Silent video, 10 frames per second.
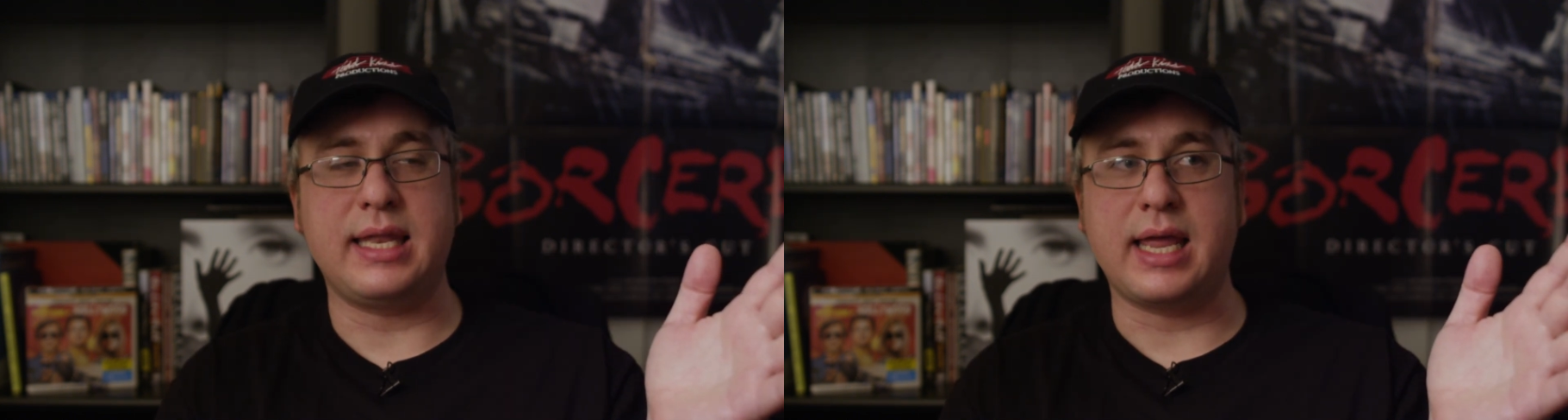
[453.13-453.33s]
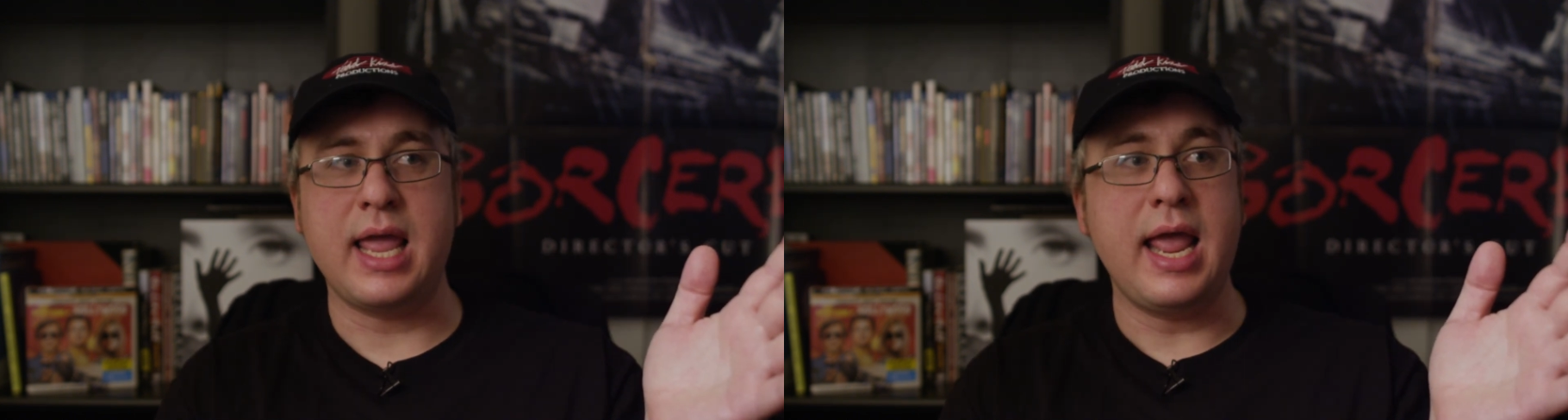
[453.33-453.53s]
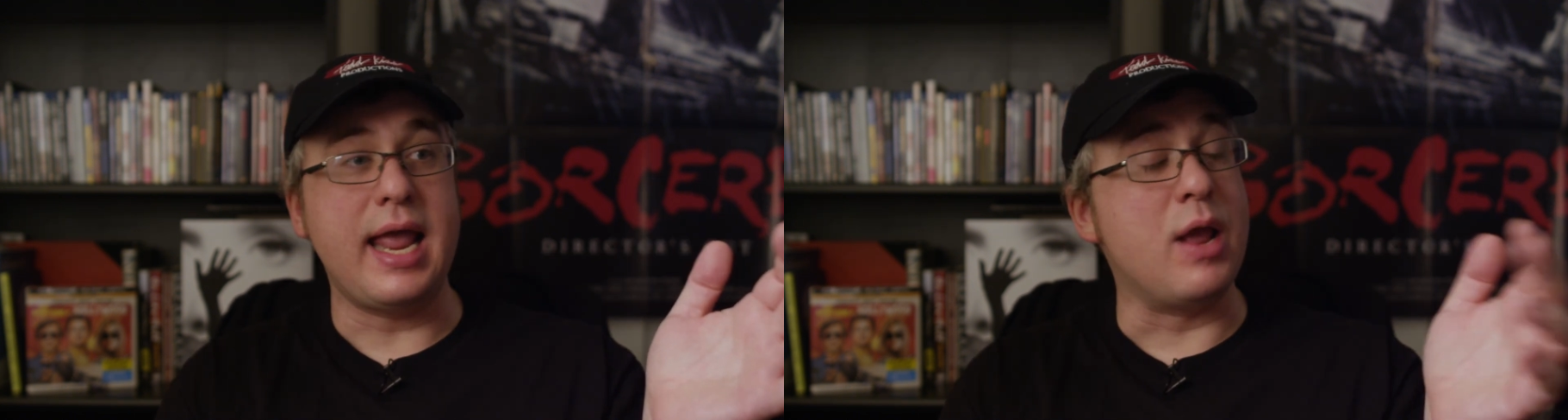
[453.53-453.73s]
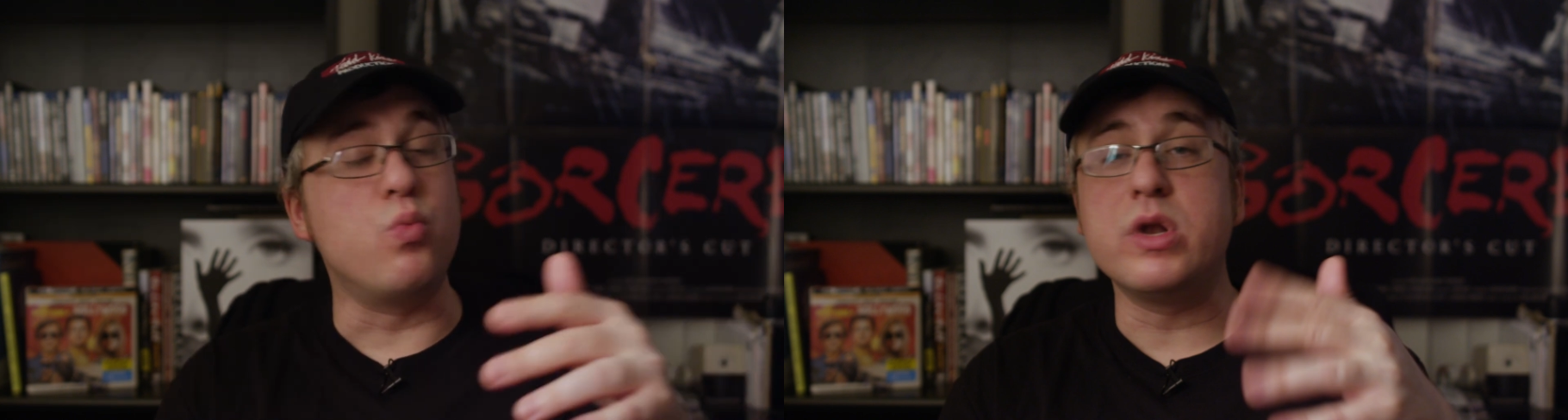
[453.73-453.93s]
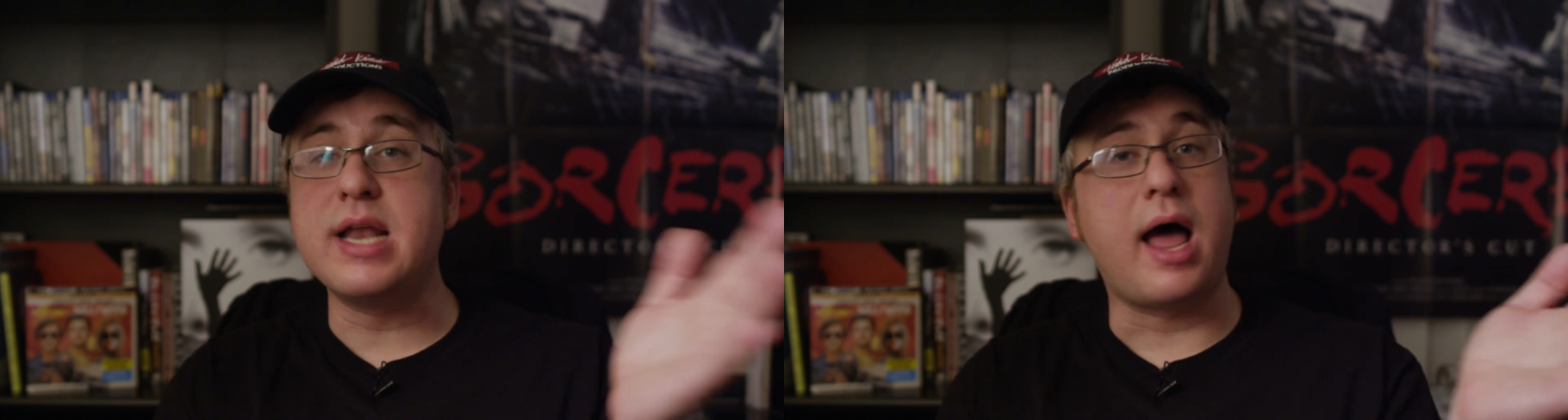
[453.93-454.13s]
like it
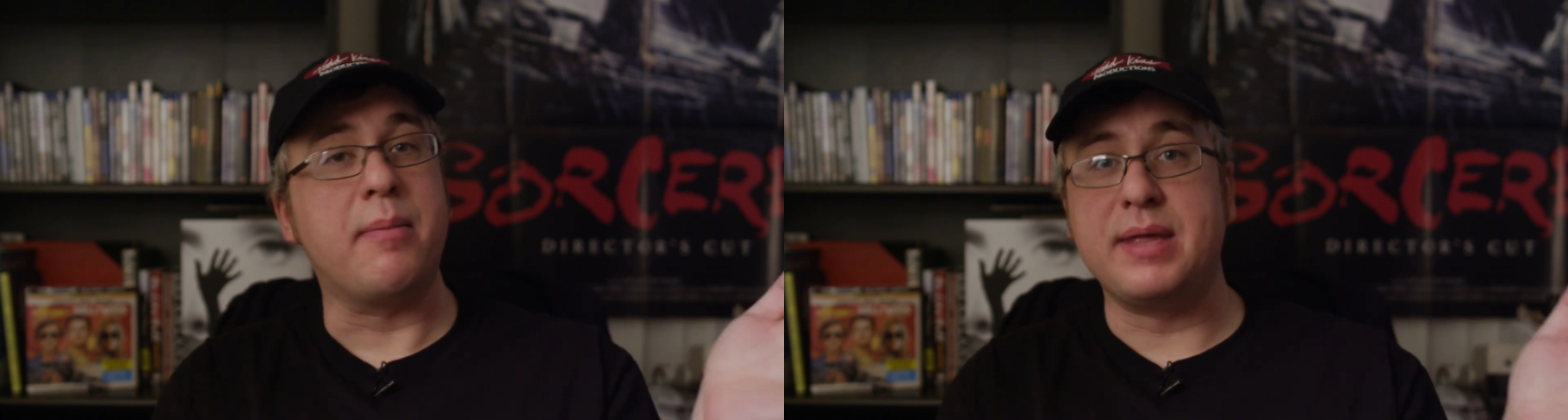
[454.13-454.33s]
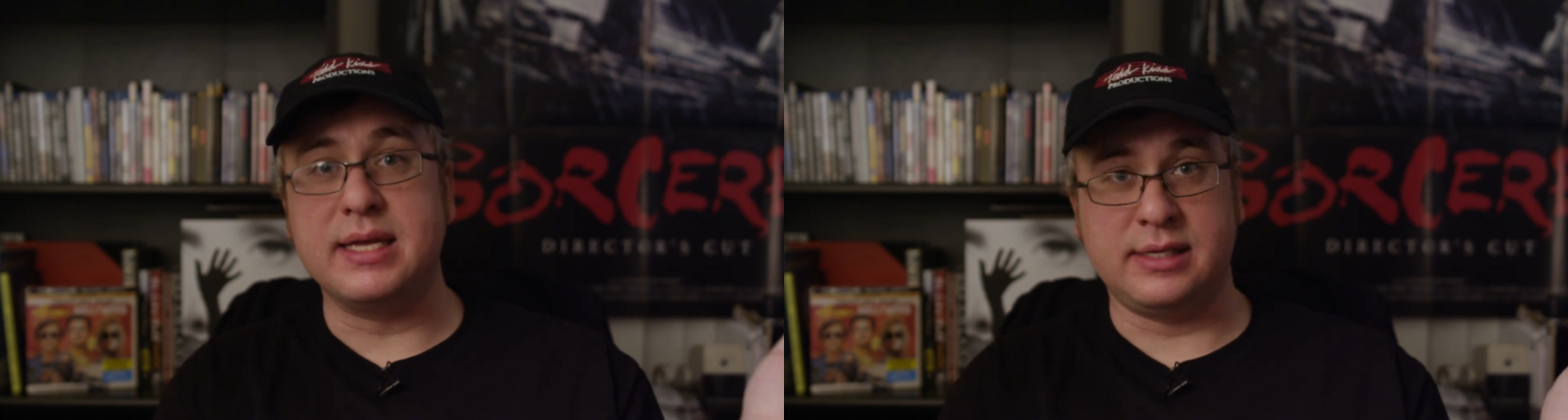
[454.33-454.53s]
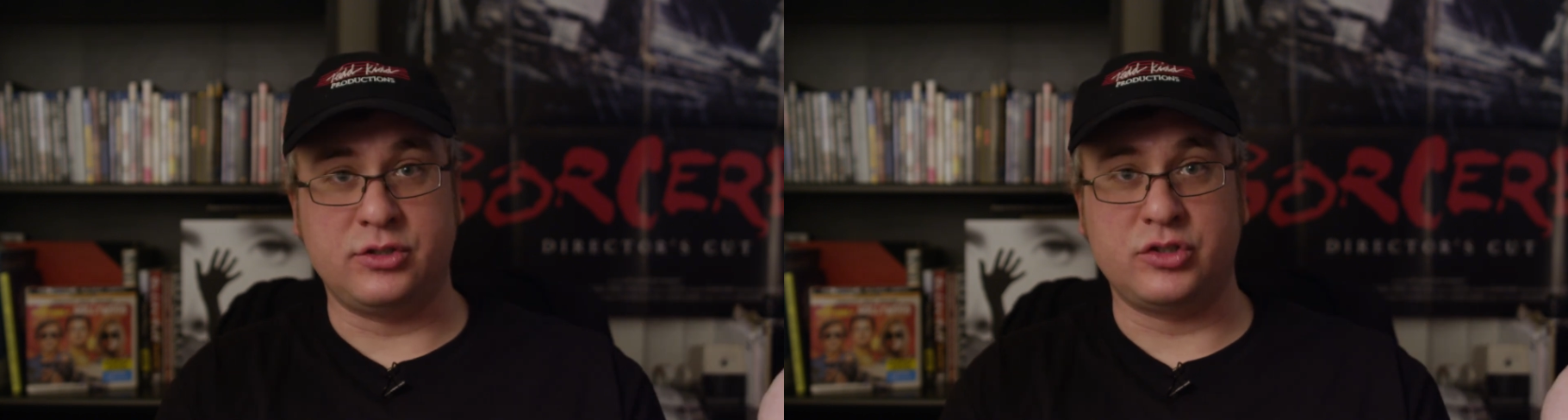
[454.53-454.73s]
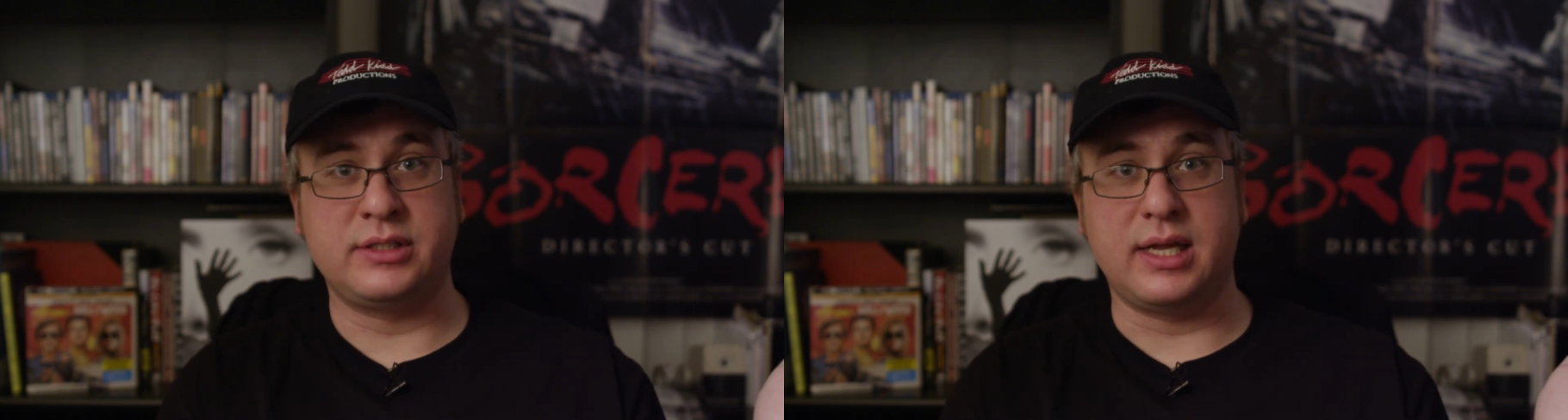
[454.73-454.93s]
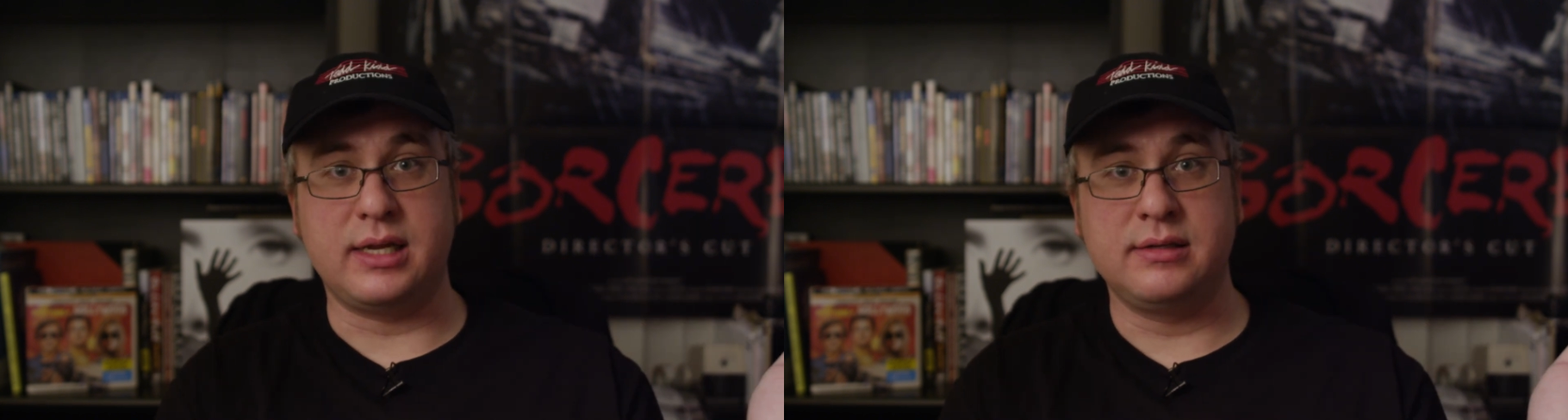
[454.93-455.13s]
would not be as
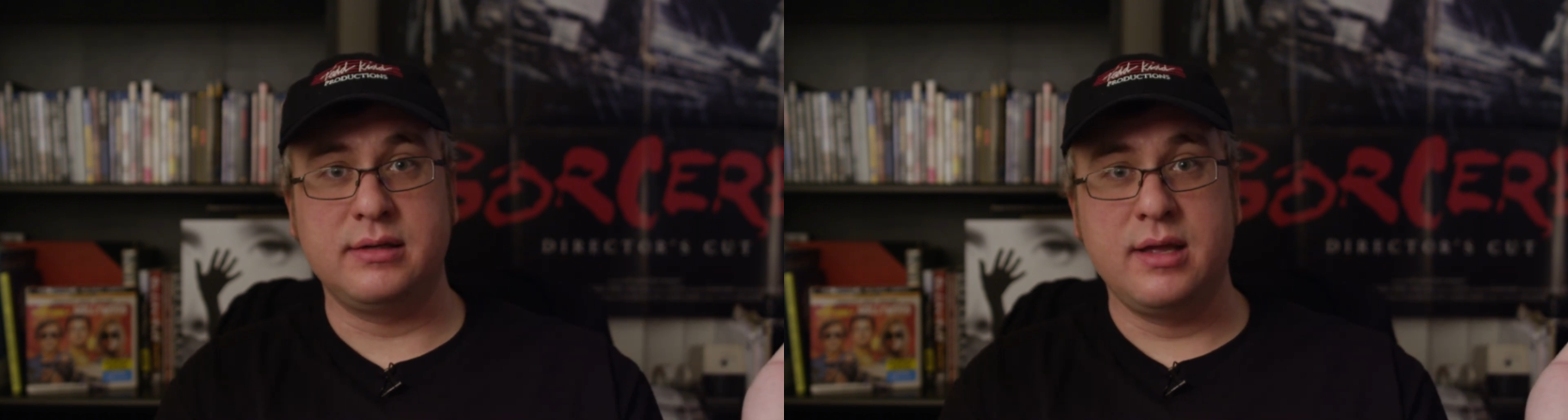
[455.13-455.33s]
interesting,